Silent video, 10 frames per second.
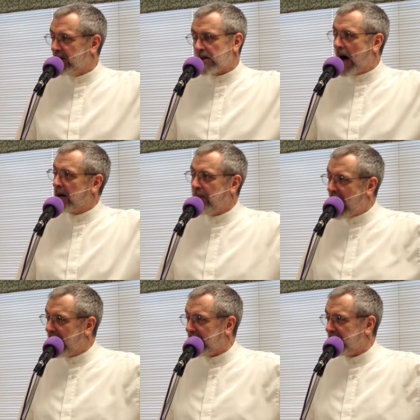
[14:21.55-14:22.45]
It's
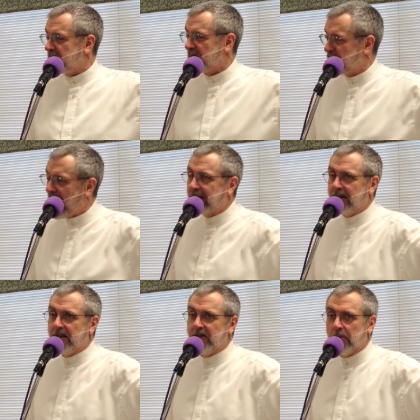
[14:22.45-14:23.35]
automatic. It's
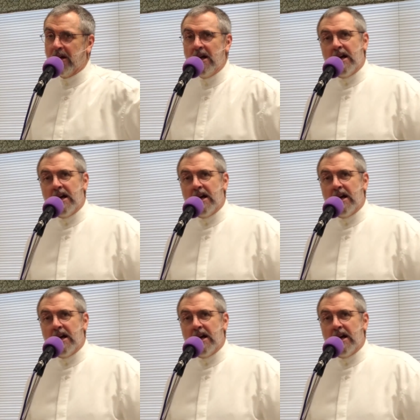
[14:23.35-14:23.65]
expected of him.